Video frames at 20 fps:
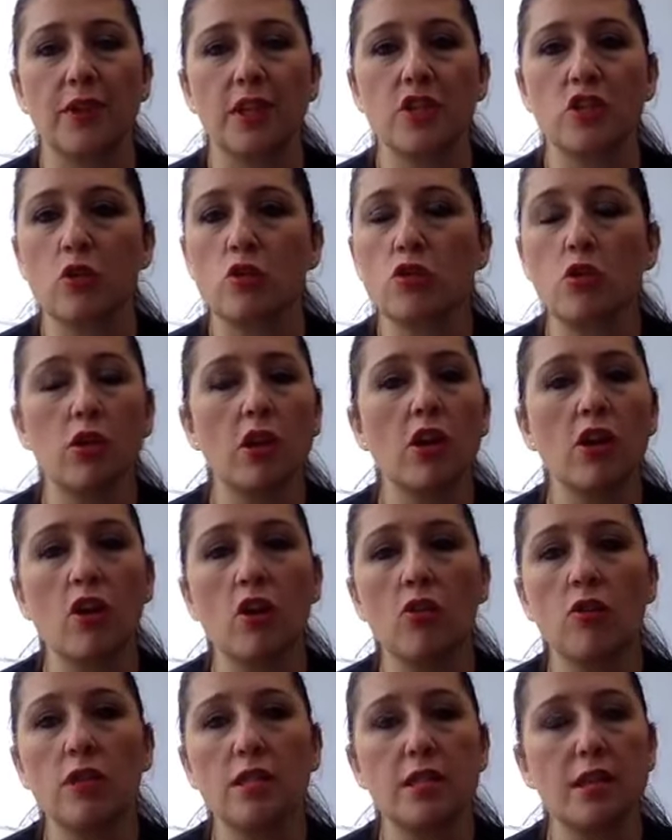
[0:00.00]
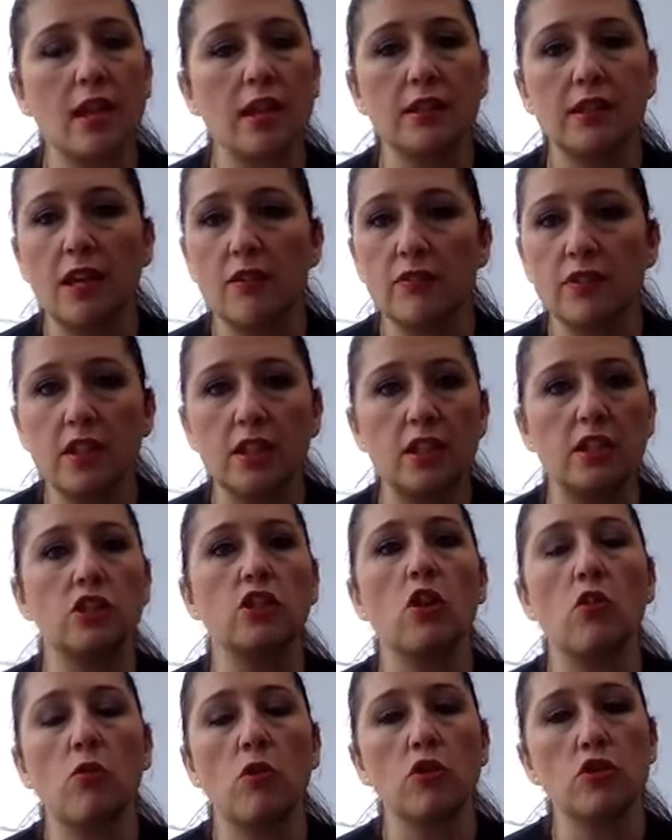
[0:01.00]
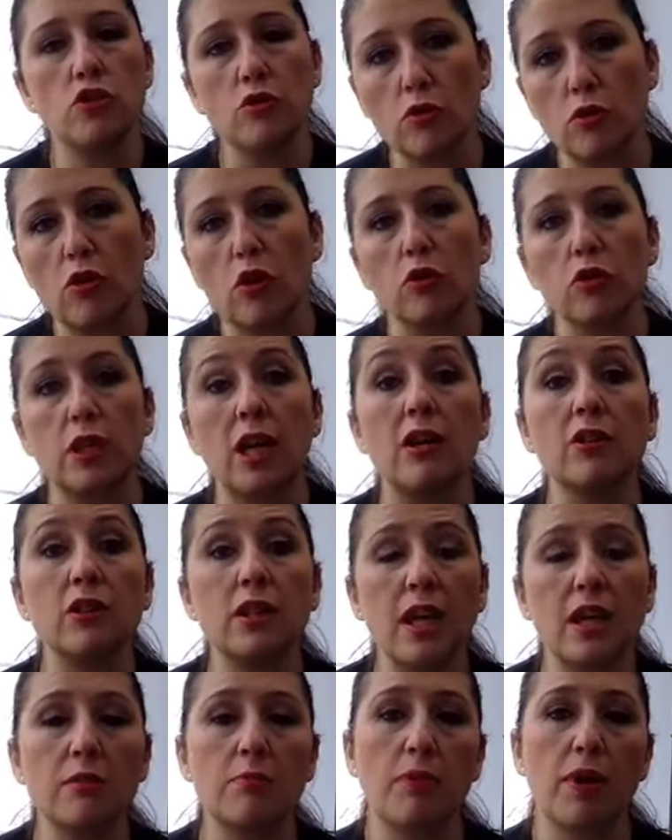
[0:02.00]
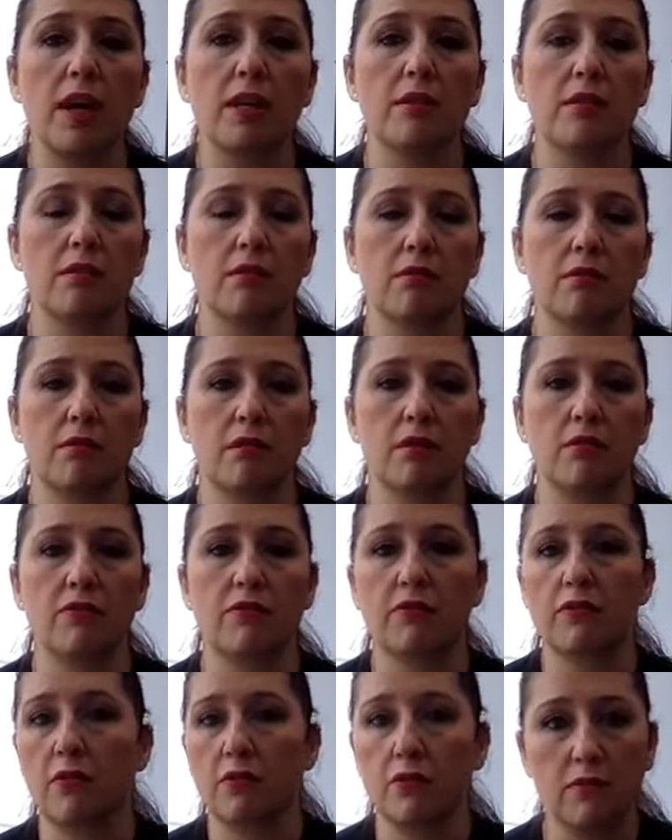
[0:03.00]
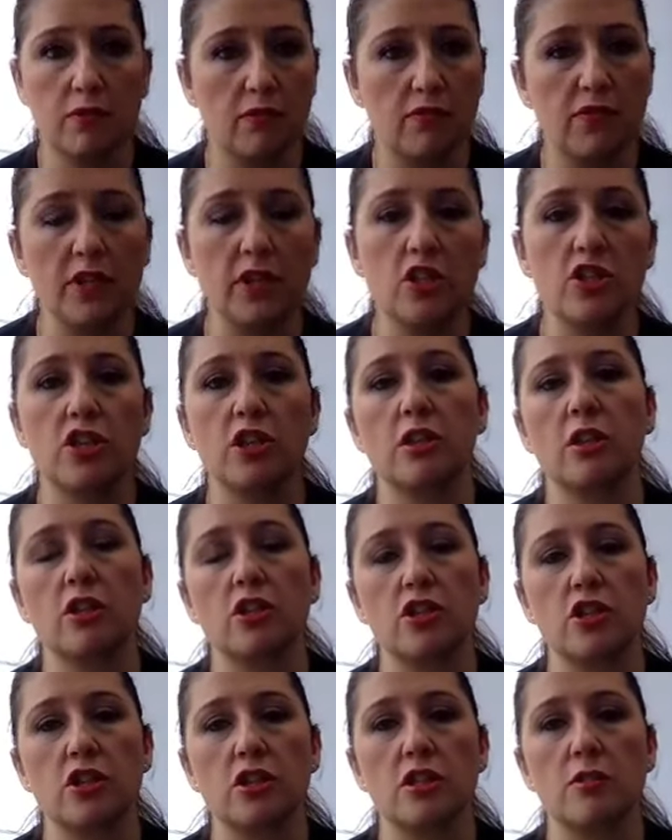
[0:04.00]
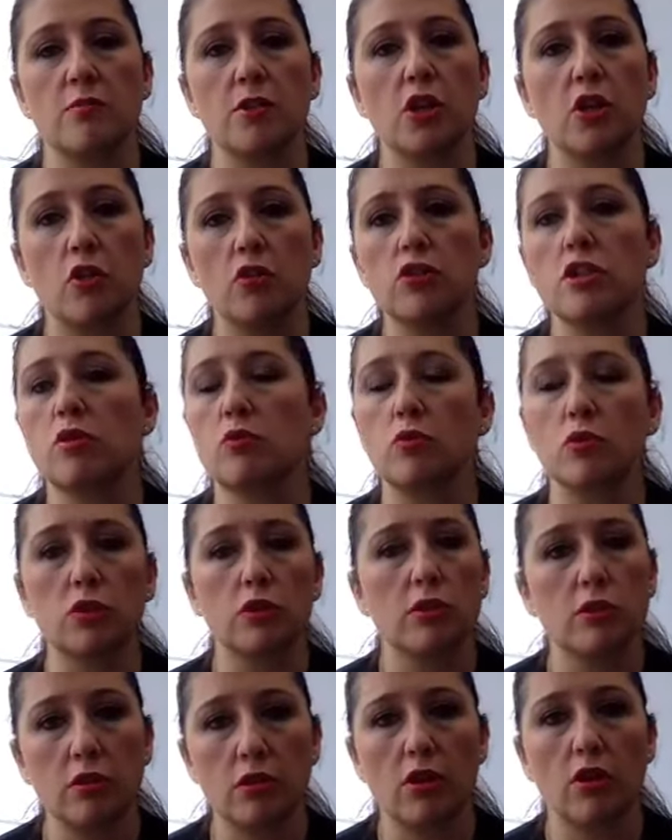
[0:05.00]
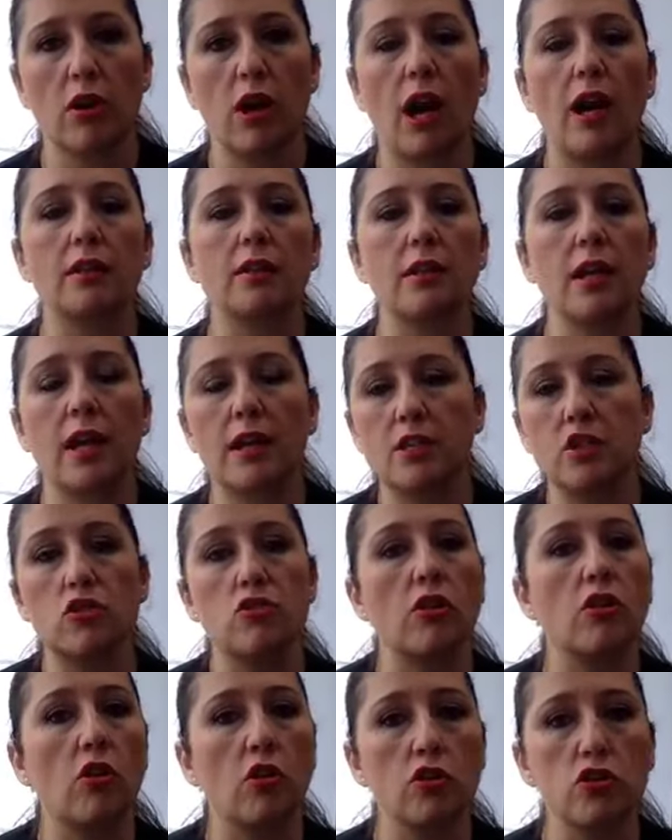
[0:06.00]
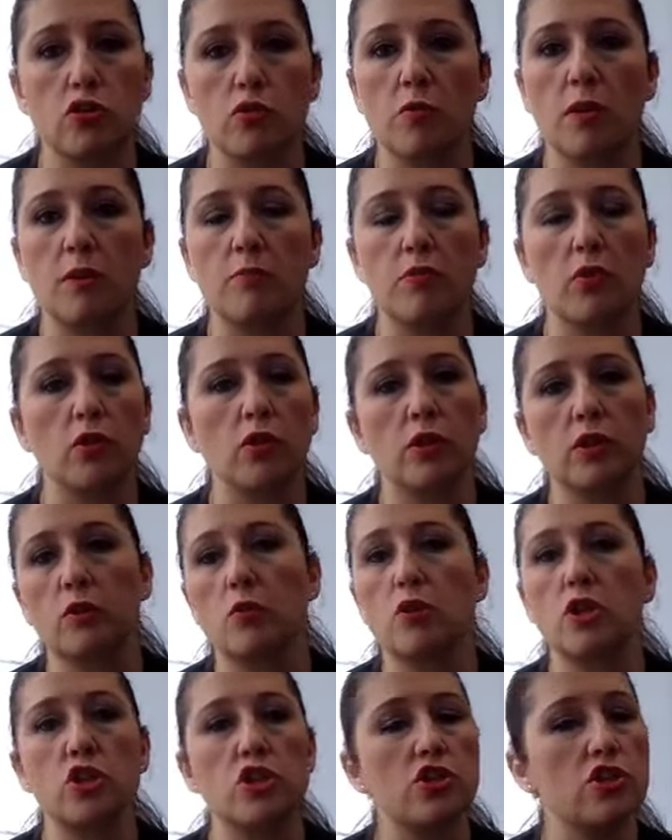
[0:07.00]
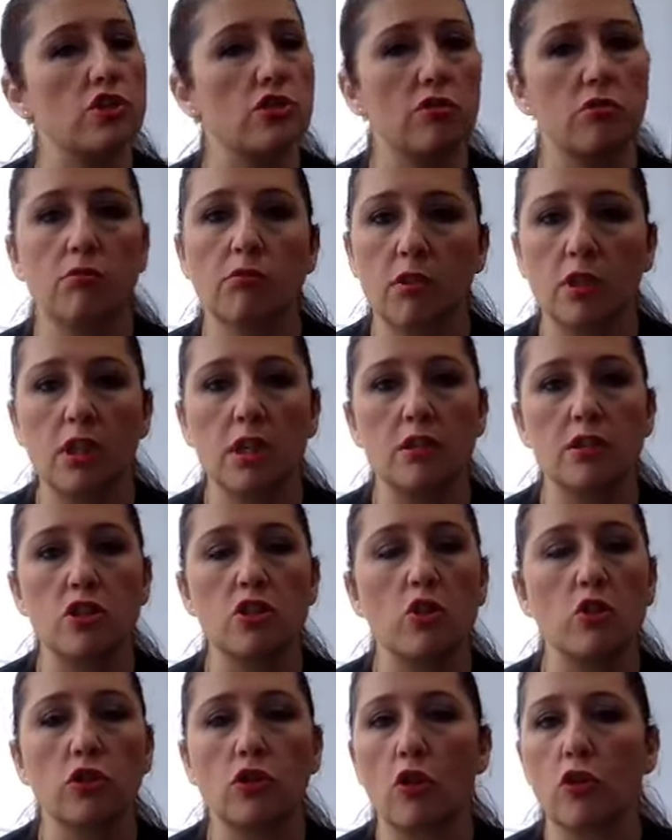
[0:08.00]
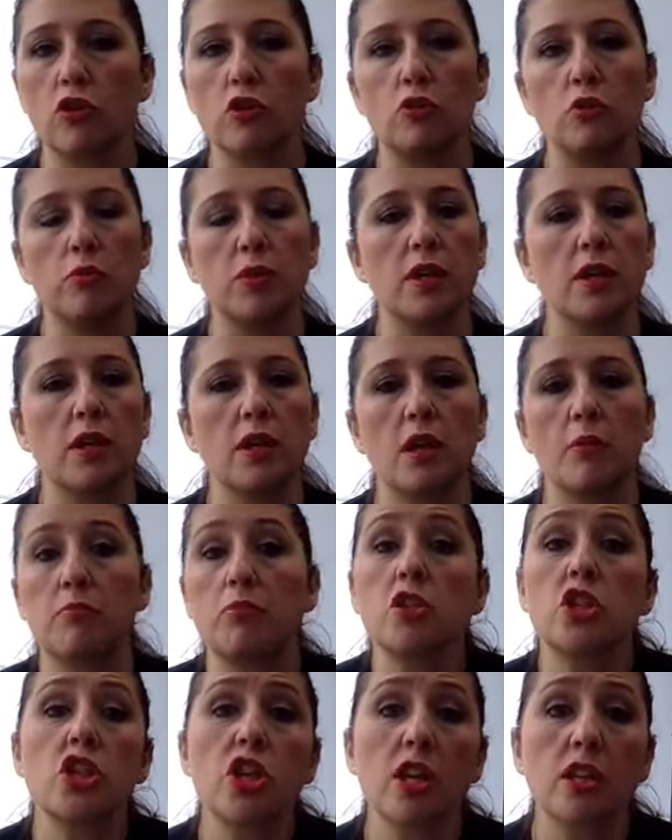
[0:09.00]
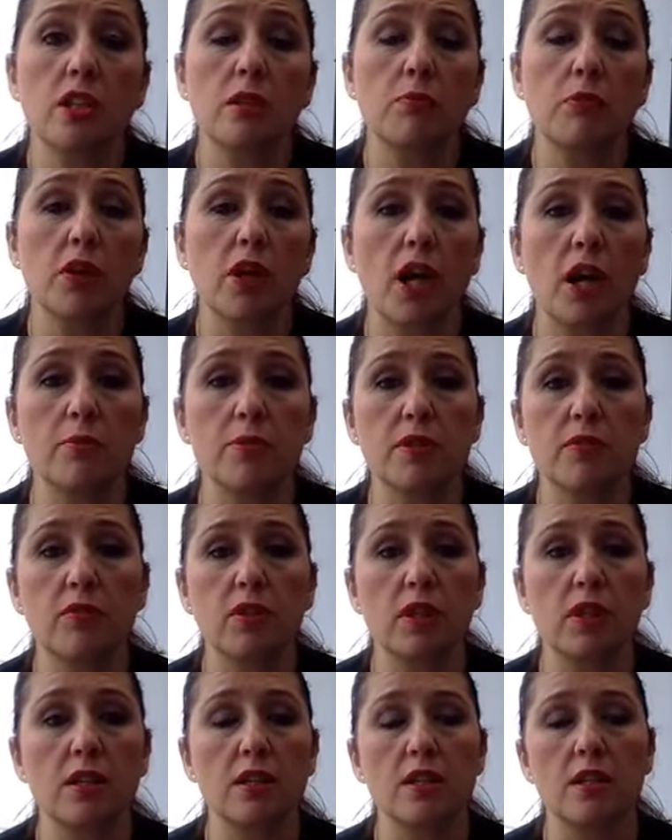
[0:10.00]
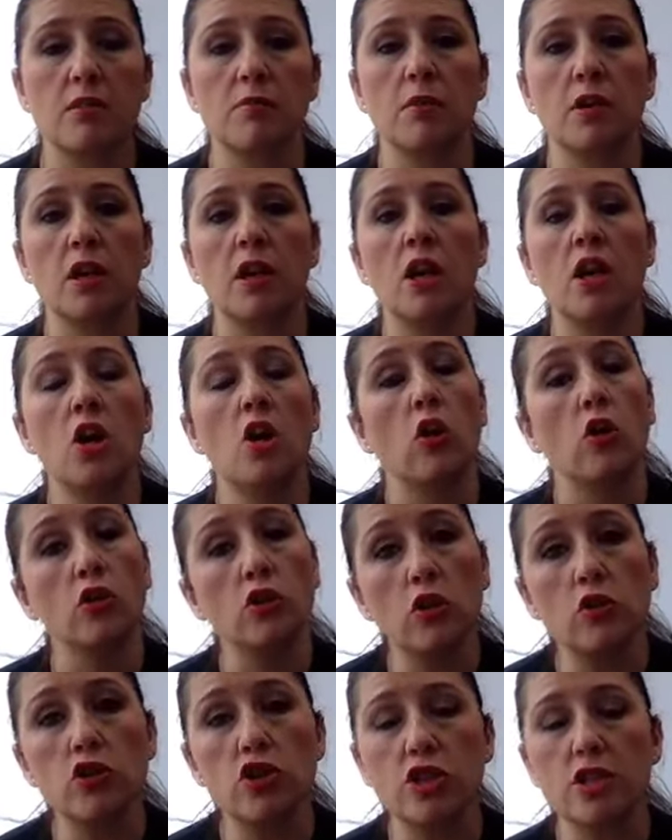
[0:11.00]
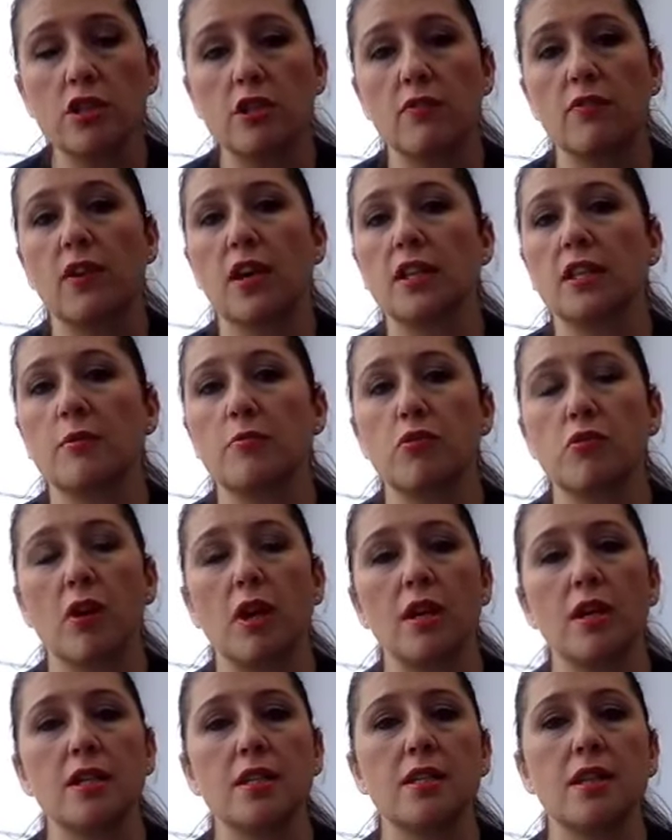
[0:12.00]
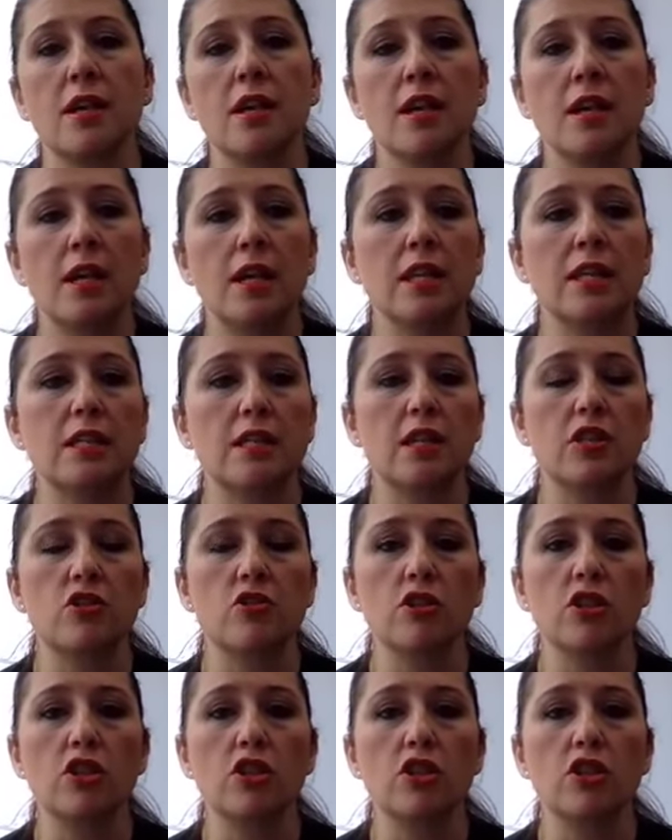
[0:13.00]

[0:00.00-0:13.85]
So you can go and say, I definitely don't want you to go down that path of finishing touches, because it would add extra cost to my product, which it's not going to be appreciated perhaps of the customer, or not justify the price, etc.